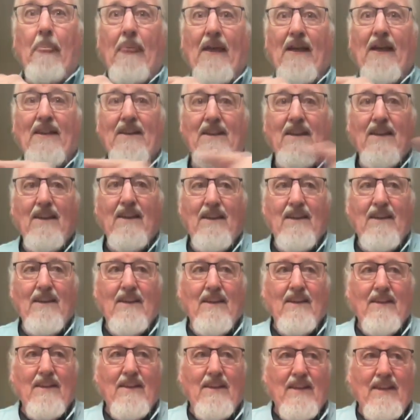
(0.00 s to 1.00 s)
And
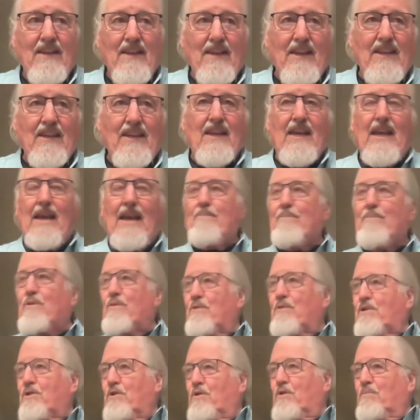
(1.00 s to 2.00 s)
he came
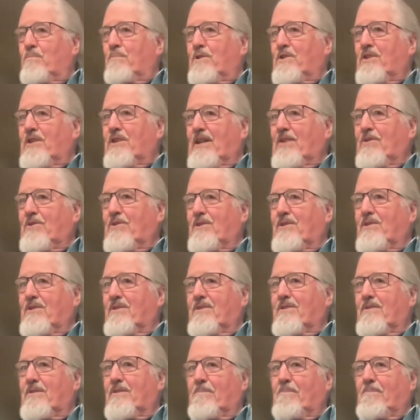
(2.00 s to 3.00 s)
to his own
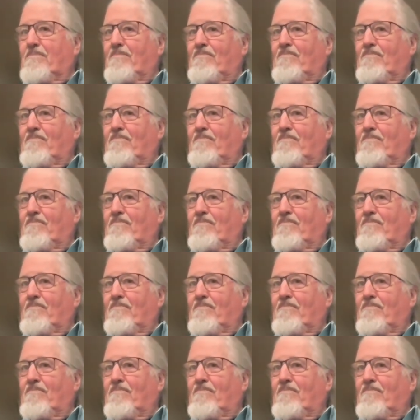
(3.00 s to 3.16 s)
possessions.